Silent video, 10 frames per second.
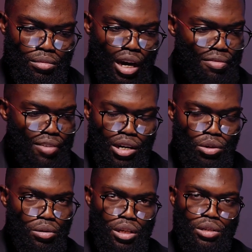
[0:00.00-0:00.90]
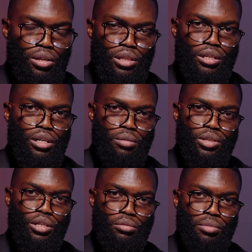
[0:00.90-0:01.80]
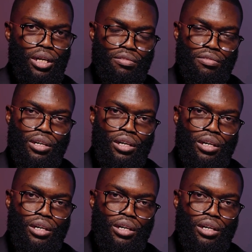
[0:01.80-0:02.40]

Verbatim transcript: I find no reason in Scripture to believe